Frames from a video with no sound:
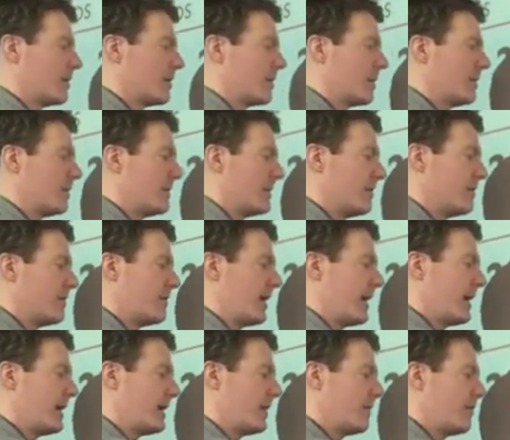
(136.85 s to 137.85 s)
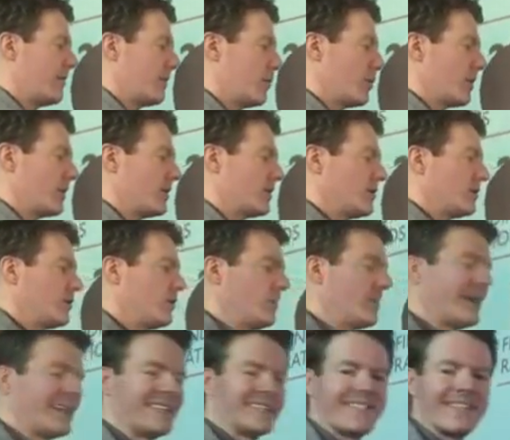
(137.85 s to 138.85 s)
I'm going to be dividing 42
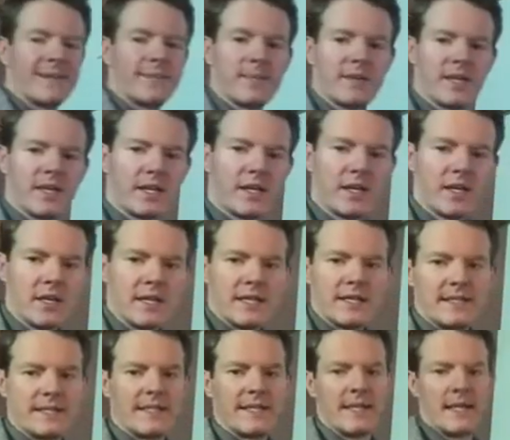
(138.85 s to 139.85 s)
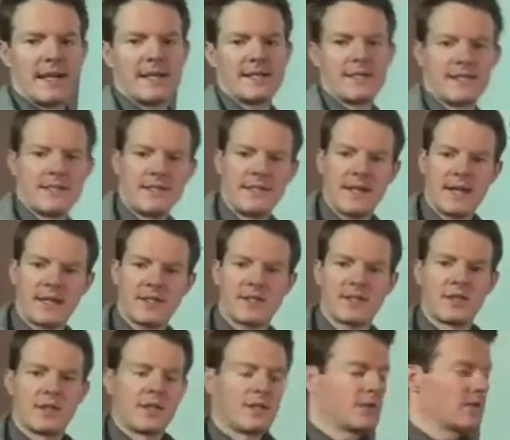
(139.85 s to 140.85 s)
by something to get 6.